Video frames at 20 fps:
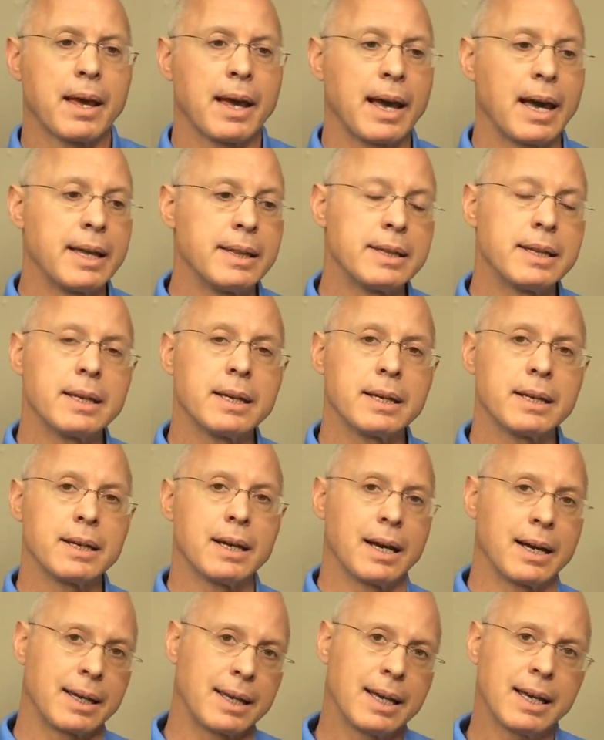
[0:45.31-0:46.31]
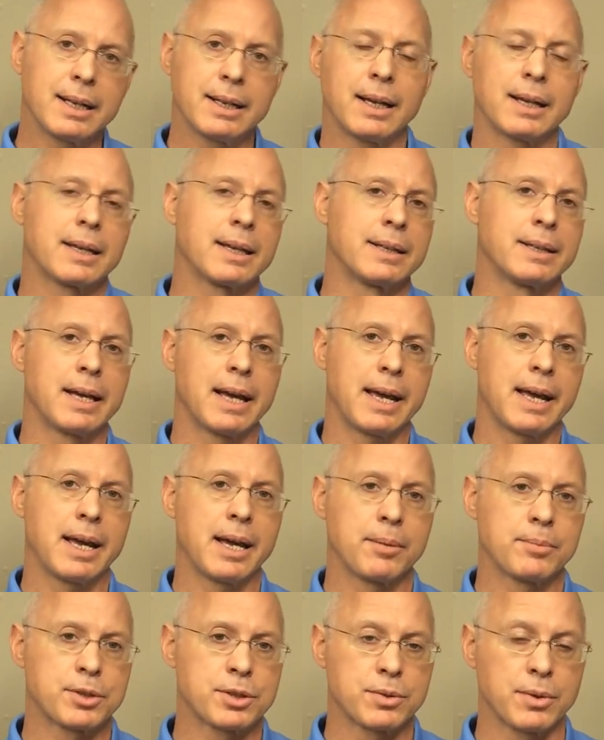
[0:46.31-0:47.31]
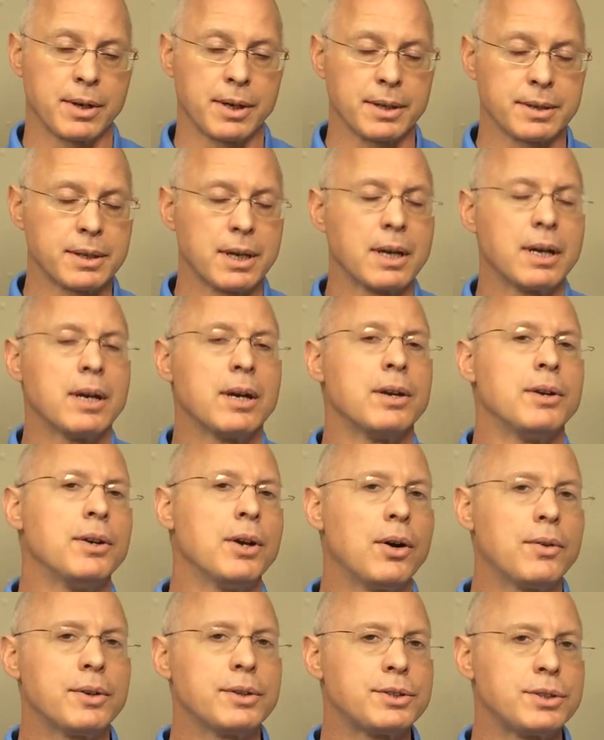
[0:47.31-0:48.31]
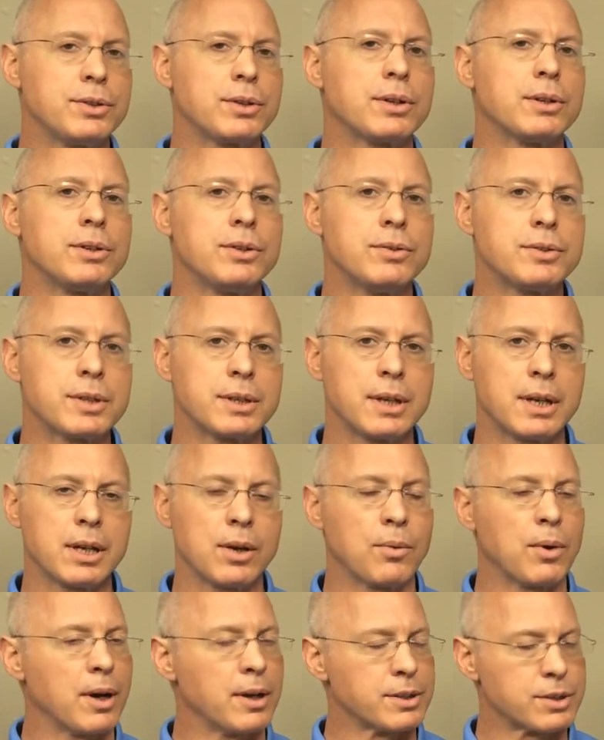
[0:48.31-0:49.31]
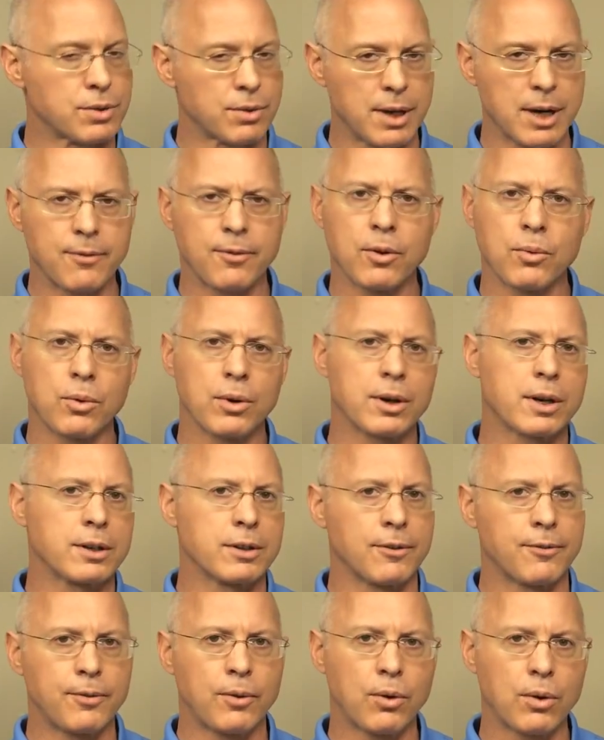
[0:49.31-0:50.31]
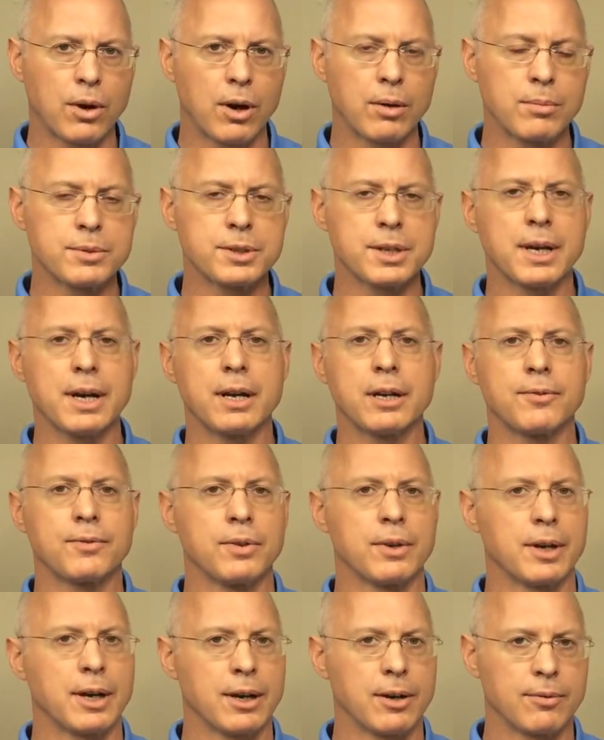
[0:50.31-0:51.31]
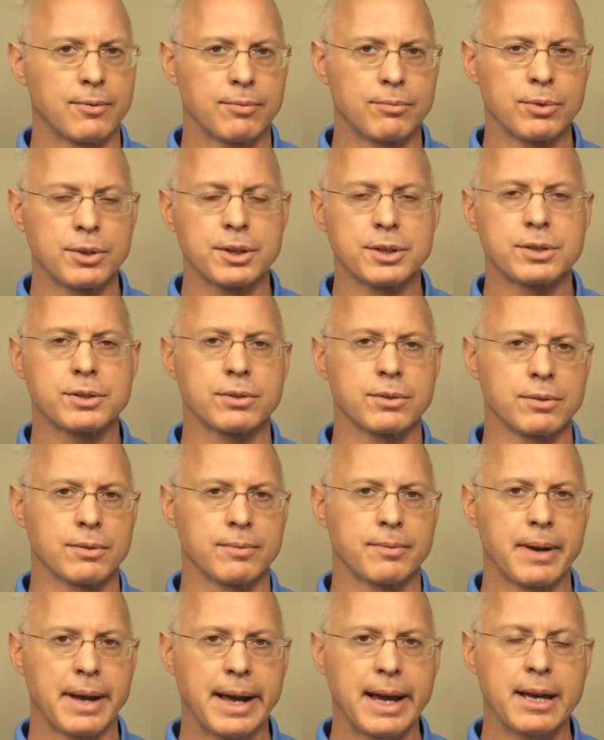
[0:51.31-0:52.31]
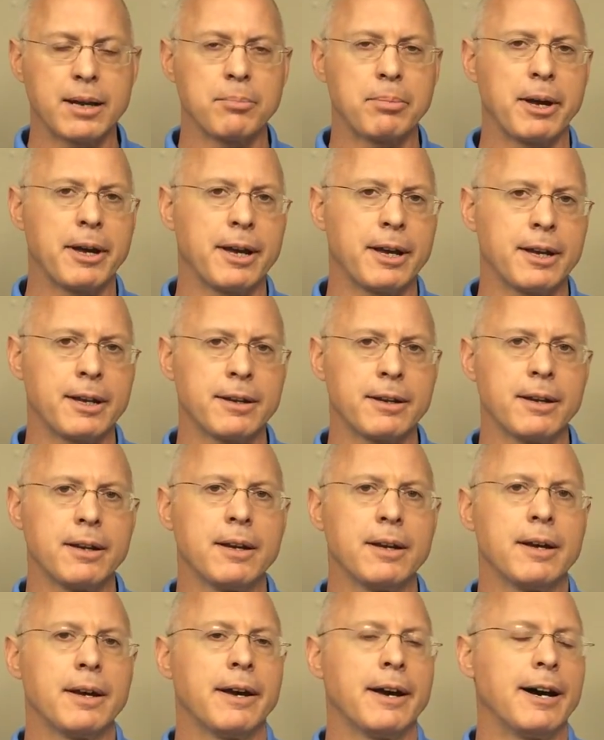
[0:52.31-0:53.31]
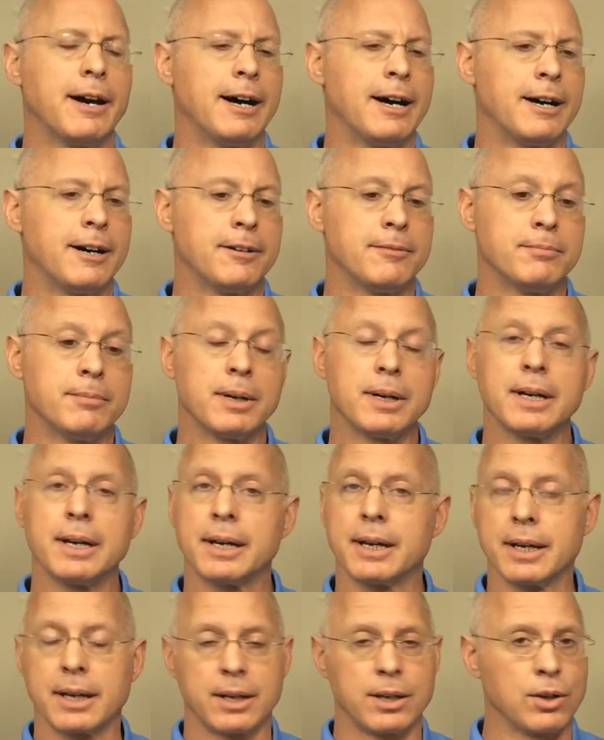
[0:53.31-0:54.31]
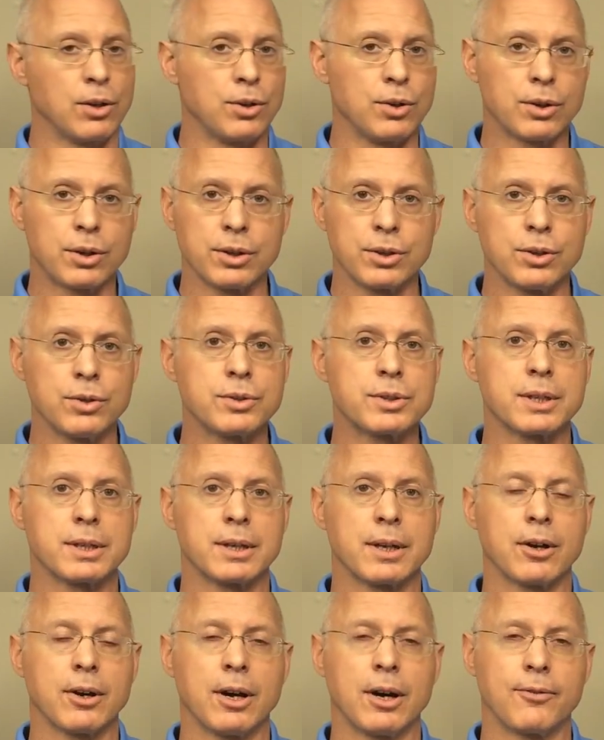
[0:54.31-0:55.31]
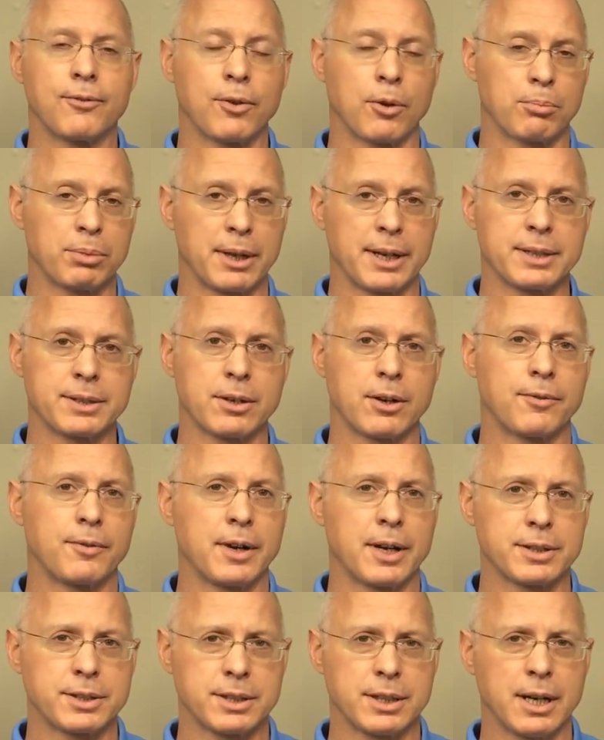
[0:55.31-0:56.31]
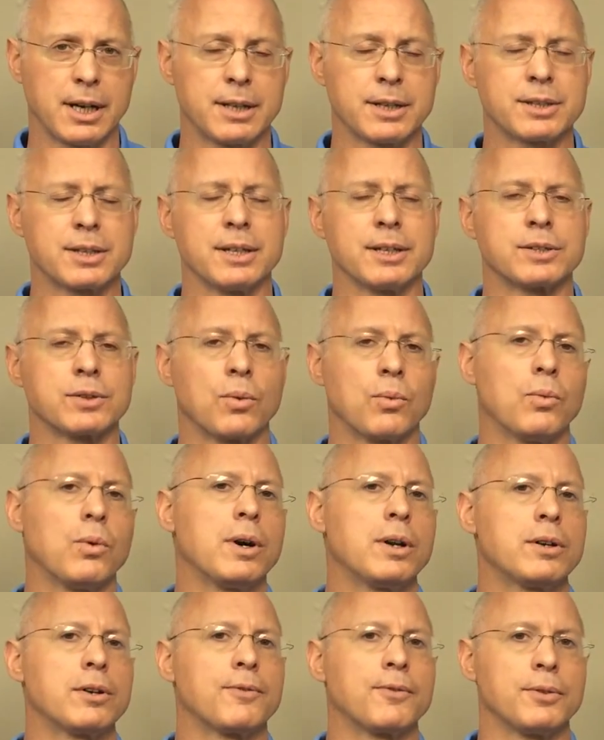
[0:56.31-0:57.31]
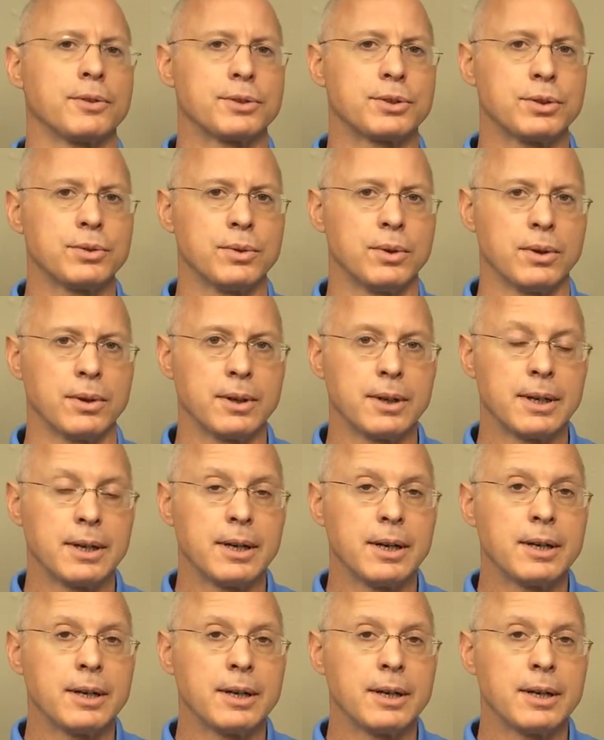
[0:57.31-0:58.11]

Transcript: and then again like in the hamstrings. Note that you can use it anywhere. It's great for working the forearms out if you have wrist or hand pain. You can use it for plantar fasciitis. It's a wonderful tool.